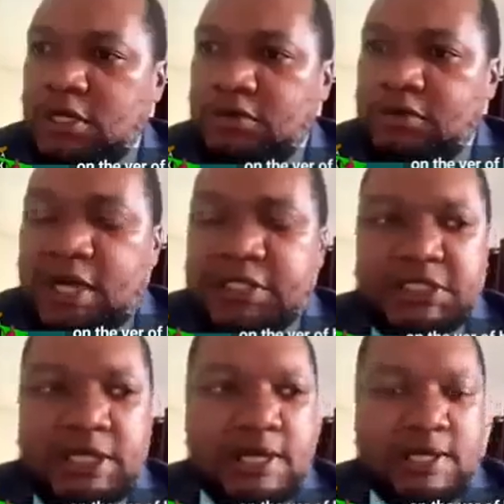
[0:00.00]

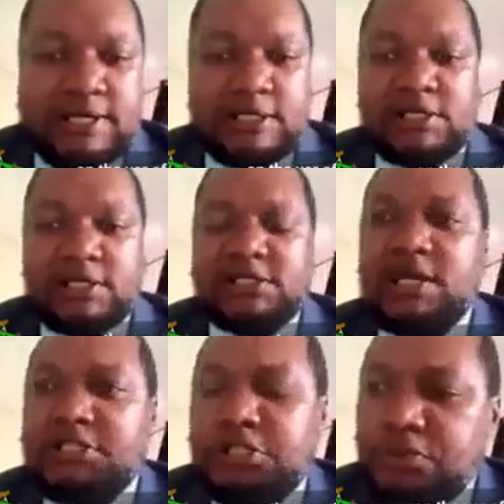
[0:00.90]
Russia has
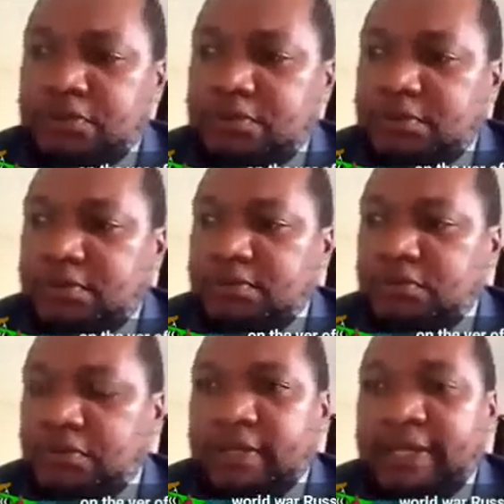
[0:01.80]
attacked
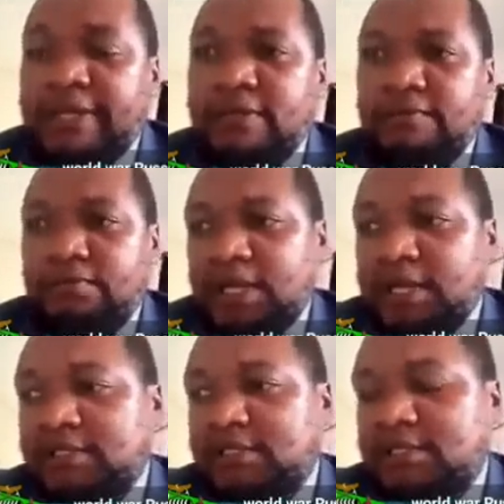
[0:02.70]
Ukraine,
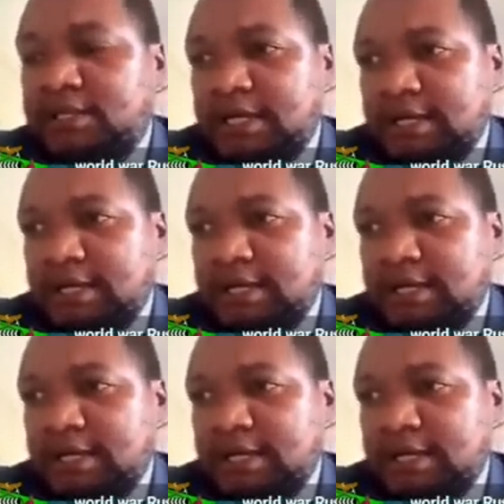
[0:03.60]
plus